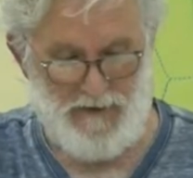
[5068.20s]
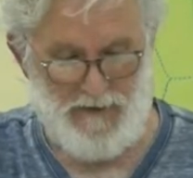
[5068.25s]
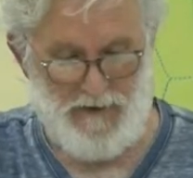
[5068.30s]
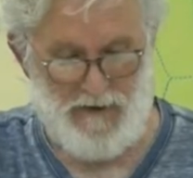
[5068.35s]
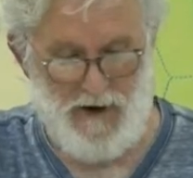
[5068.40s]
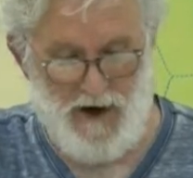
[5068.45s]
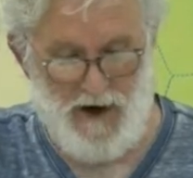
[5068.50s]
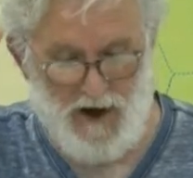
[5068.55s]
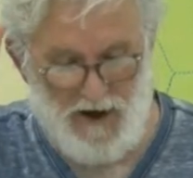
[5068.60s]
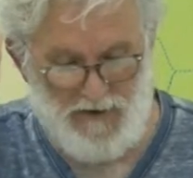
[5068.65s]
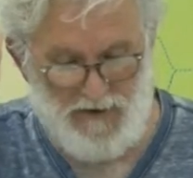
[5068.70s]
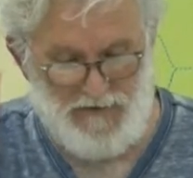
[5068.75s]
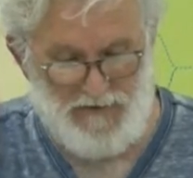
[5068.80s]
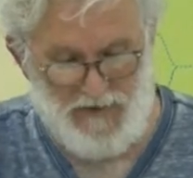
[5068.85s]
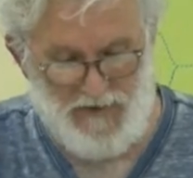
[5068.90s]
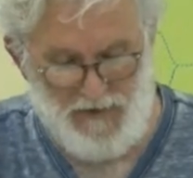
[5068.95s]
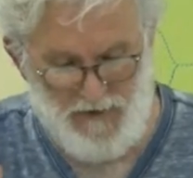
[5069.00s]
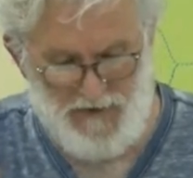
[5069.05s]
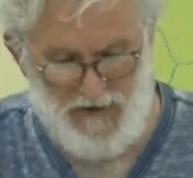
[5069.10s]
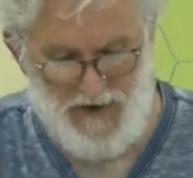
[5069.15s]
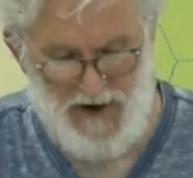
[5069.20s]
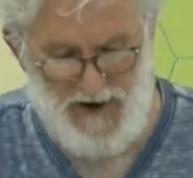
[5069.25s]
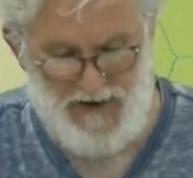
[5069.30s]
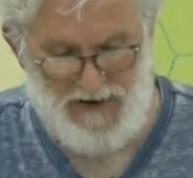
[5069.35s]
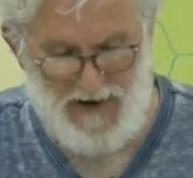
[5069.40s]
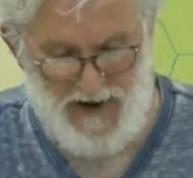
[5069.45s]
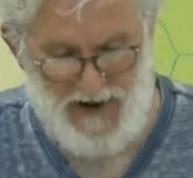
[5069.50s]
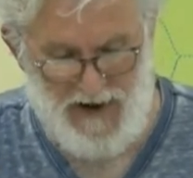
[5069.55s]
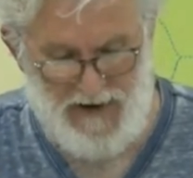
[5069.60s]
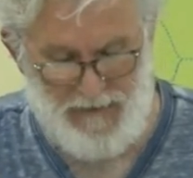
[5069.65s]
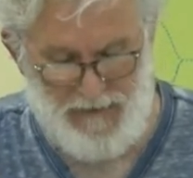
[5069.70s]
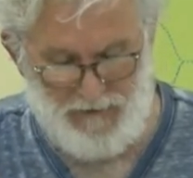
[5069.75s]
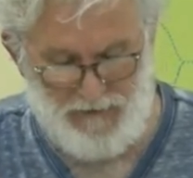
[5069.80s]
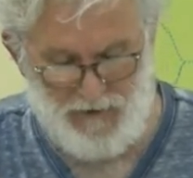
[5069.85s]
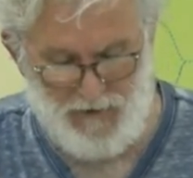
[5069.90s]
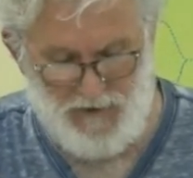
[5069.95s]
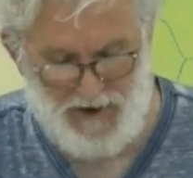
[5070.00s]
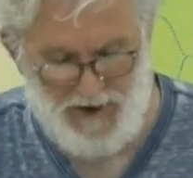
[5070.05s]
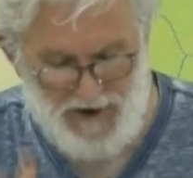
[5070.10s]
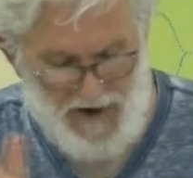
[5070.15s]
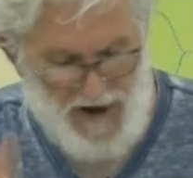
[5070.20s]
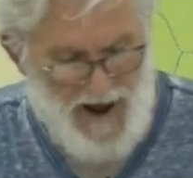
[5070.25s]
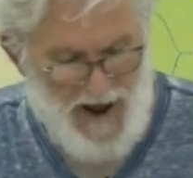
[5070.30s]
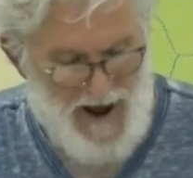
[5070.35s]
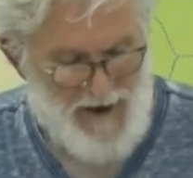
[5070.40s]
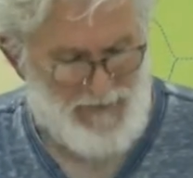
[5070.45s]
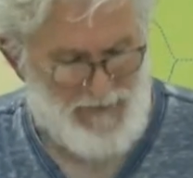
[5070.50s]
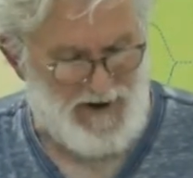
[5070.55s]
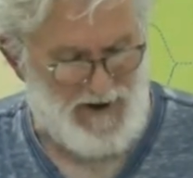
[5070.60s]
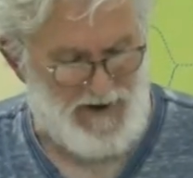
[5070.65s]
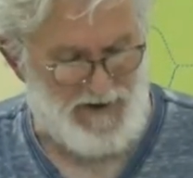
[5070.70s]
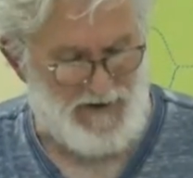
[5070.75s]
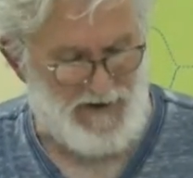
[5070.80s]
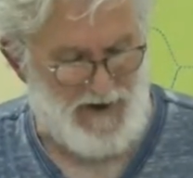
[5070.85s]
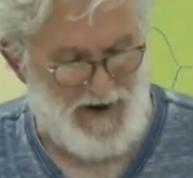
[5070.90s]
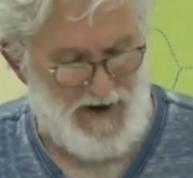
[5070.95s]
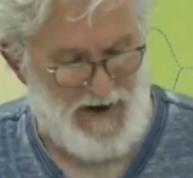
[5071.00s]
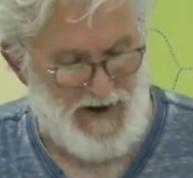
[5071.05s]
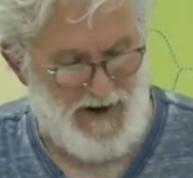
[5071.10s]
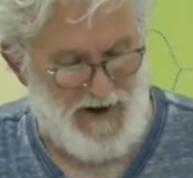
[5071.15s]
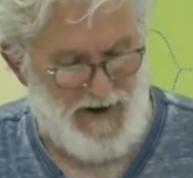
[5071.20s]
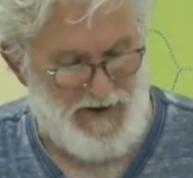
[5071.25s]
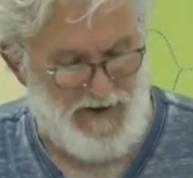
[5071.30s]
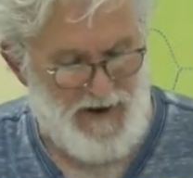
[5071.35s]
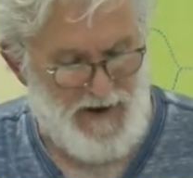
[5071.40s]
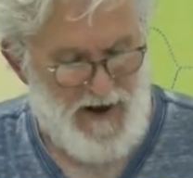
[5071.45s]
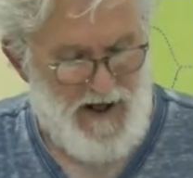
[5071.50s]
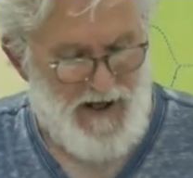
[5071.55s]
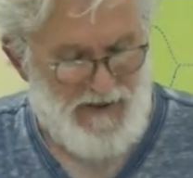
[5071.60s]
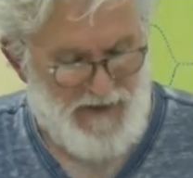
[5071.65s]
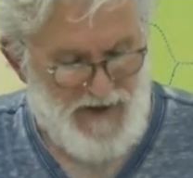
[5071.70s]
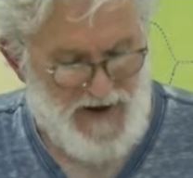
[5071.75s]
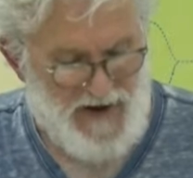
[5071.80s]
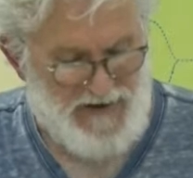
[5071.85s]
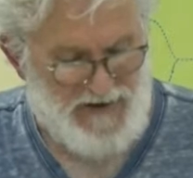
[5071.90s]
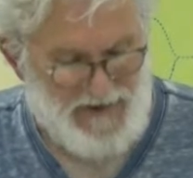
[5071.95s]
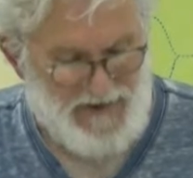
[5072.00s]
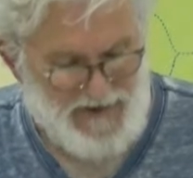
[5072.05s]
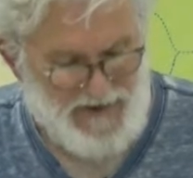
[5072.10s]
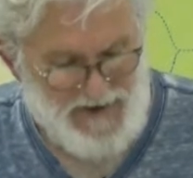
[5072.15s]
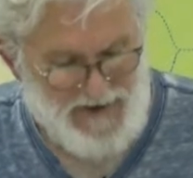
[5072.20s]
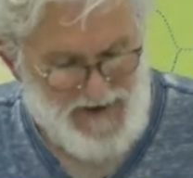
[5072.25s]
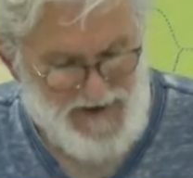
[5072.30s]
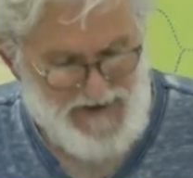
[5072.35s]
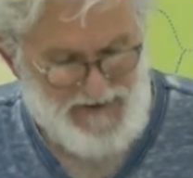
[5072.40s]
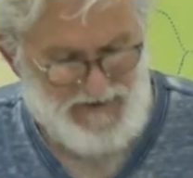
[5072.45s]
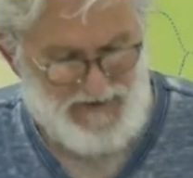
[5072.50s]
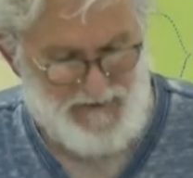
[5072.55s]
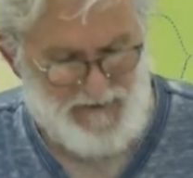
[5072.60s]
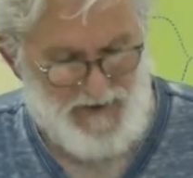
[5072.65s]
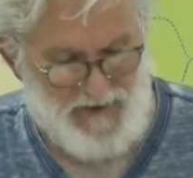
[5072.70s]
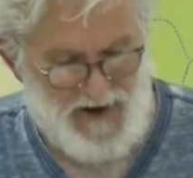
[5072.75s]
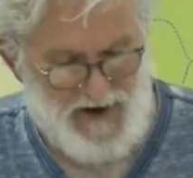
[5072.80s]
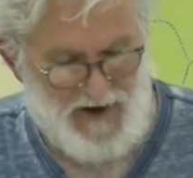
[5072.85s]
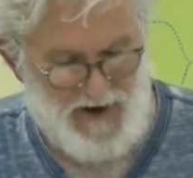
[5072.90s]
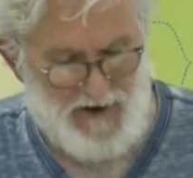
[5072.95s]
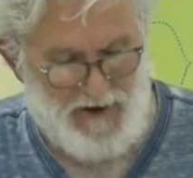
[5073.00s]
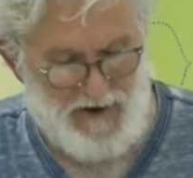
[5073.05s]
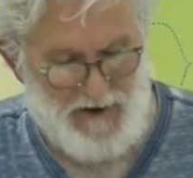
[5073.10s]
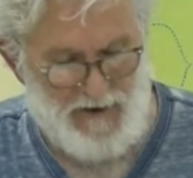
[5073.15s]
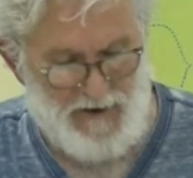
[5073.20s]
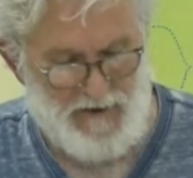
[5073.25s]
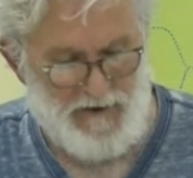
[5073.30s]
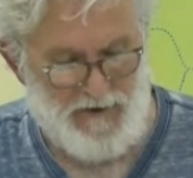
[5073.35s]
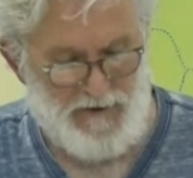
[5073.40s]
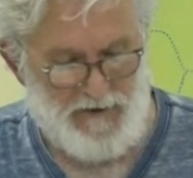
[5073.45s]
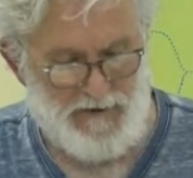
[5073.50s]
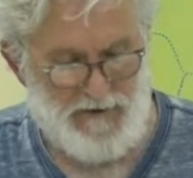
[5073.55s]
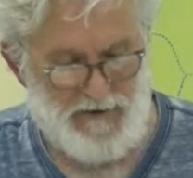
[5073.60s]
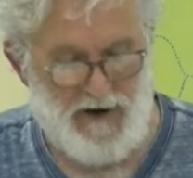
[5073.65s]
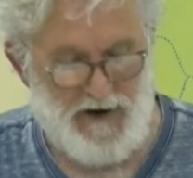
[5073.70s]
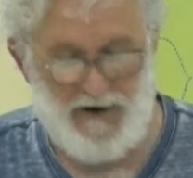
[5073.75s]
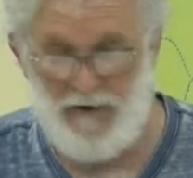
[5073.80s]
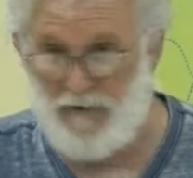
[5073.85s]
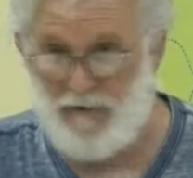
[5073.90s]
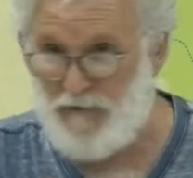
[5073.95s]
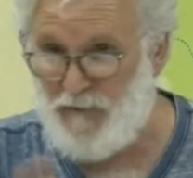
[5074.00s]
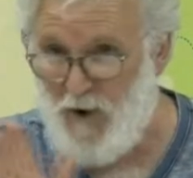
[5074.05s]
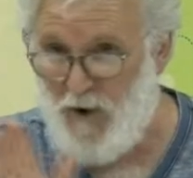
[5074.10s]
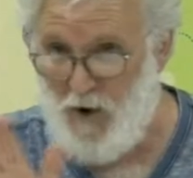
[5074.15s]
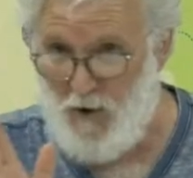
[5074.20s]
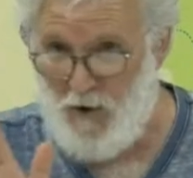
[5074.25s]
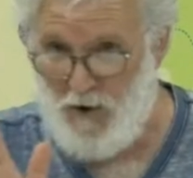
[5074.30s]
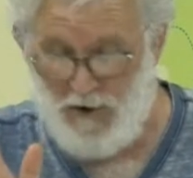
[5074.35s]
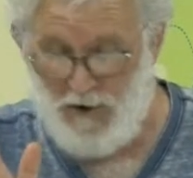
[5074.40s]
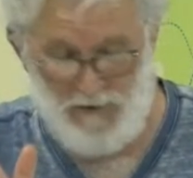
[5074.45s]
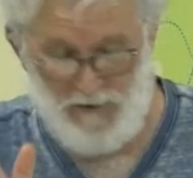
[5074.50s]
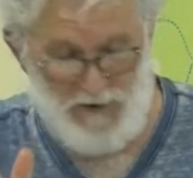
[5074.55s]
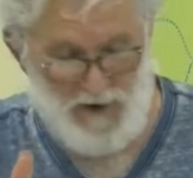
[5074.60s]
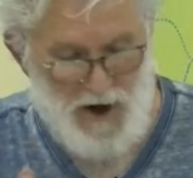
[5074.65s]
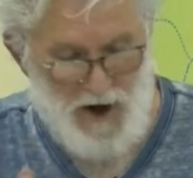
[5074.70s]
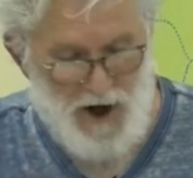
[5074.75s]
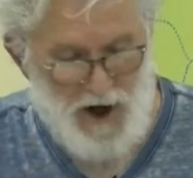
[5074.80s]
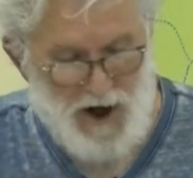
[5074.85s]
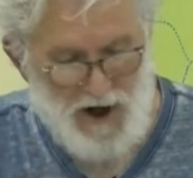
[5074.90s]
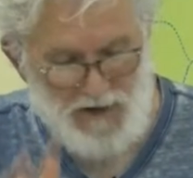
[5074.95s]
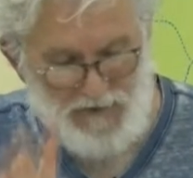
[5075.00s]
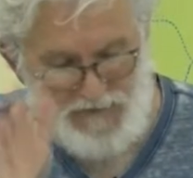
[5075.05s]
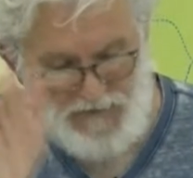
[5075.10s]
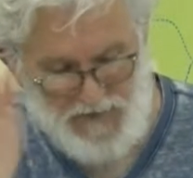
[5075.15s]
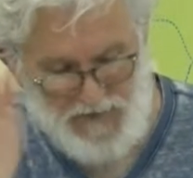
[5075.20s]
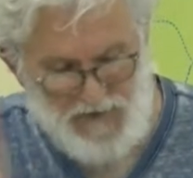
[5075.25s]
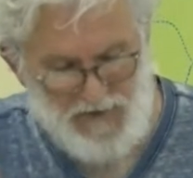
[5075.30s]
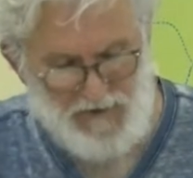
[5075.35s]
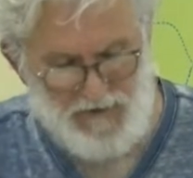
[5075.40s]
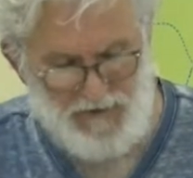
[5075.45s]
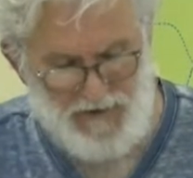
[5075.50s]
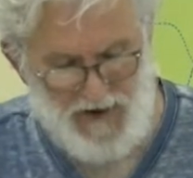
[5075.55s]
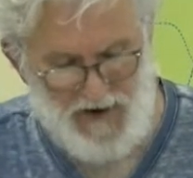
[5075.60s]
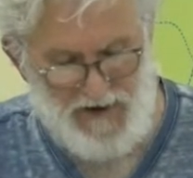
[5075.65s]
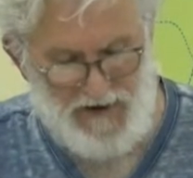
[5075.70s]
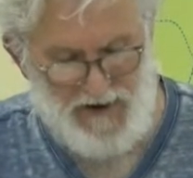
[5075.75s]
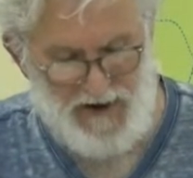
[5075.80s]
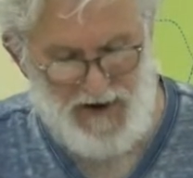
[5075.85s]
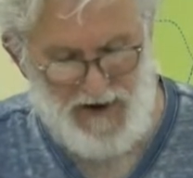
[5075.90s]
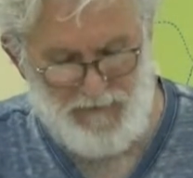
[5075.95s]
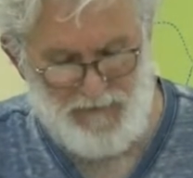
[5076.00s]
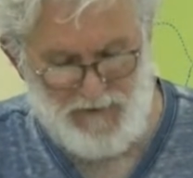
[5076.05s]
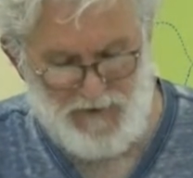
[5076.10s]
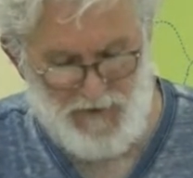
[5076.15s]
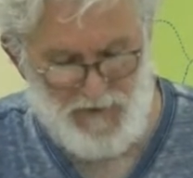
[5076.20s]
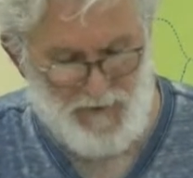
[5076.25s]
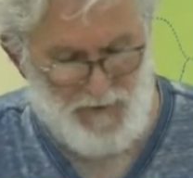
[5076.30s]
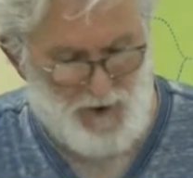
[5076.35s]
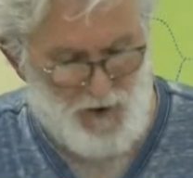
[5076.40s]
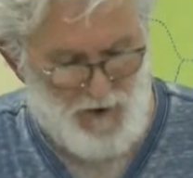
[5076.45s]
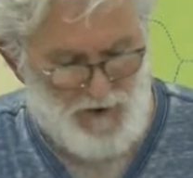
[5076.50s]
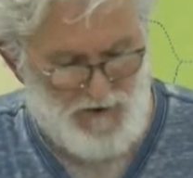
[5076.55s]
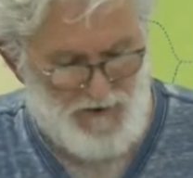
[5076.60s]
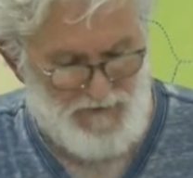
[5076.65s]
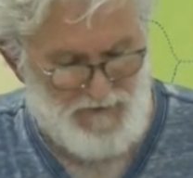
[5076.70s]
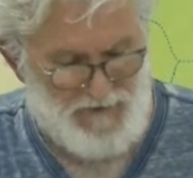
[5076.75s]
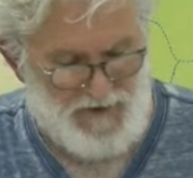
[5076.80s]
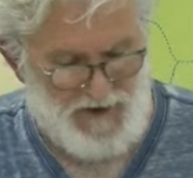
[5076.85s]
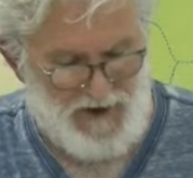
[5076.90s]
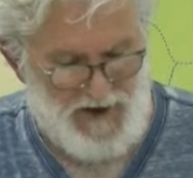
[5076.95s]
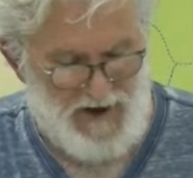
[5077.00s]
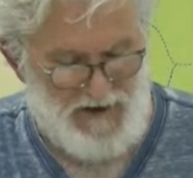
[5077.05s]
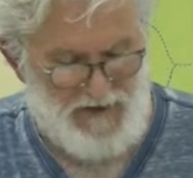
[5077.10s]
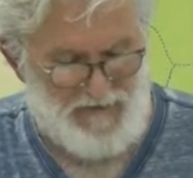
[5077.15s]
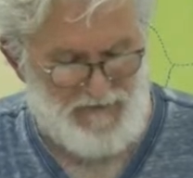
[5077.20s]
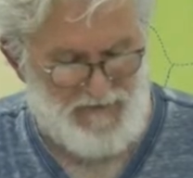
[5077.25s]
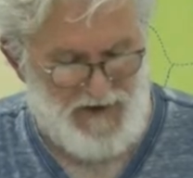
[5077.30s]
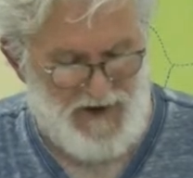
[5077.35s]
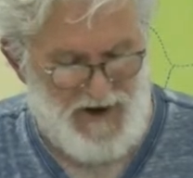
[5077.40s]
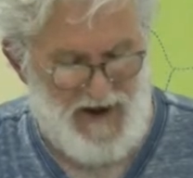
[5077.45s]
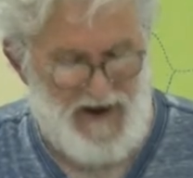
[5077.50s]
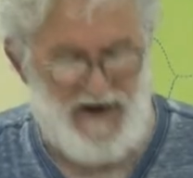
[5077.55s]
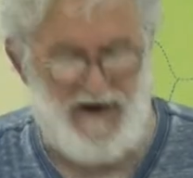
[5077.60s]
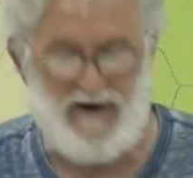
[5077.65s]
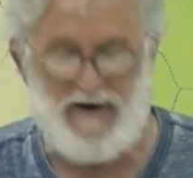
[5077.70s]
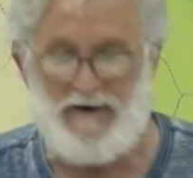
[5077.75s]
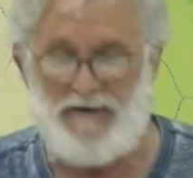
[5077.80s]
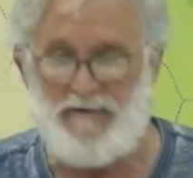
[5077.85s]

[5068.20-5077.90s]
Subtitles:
Until they came to an inhabited land, they did eat the manna, and there's more. Until they came to the border of the land of Canaan.